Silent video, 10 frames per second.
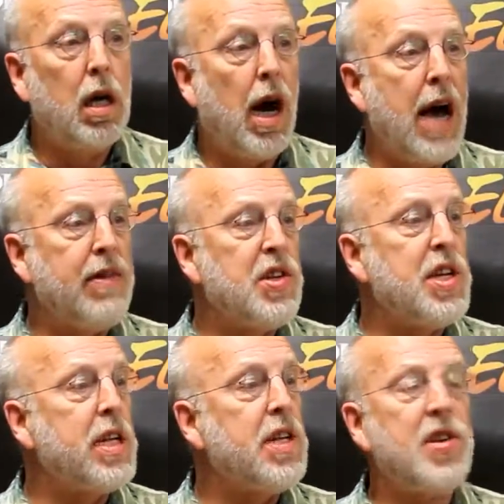I haven't
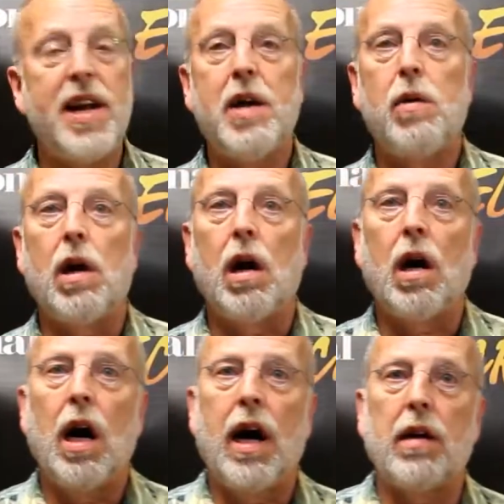seen this anywhere
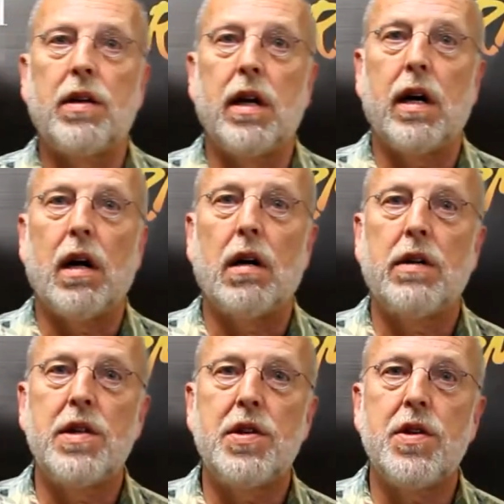out there.
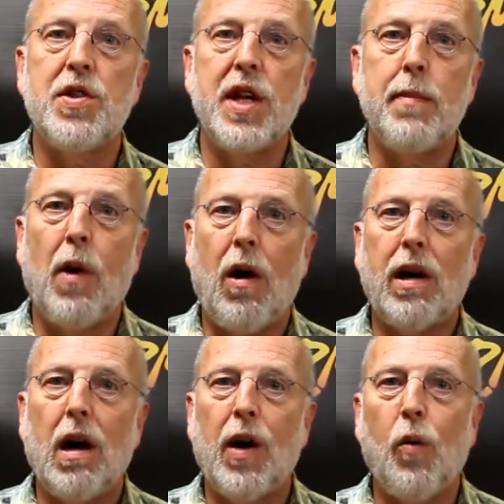This is the
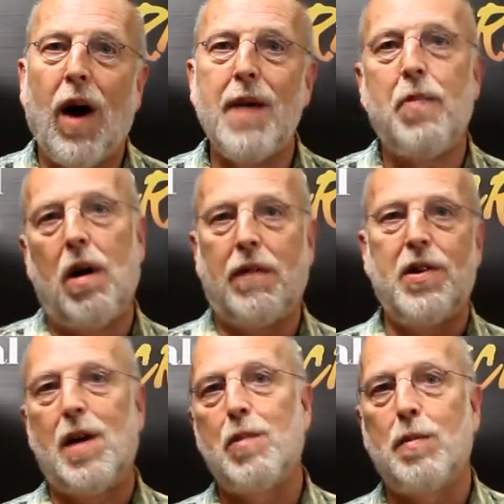mark-on wipe-off
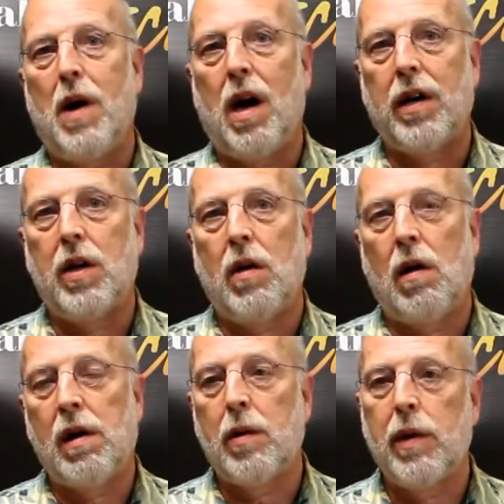number bond
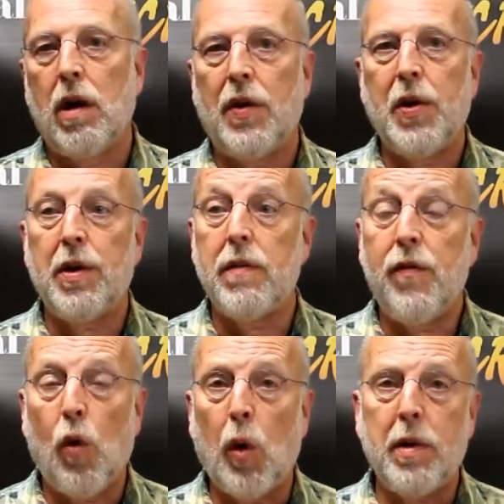card, and we all know that
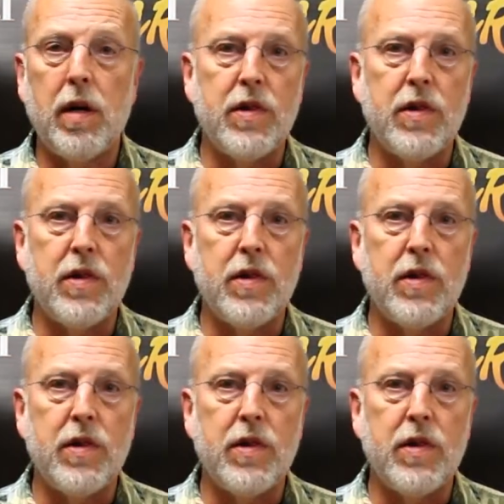formative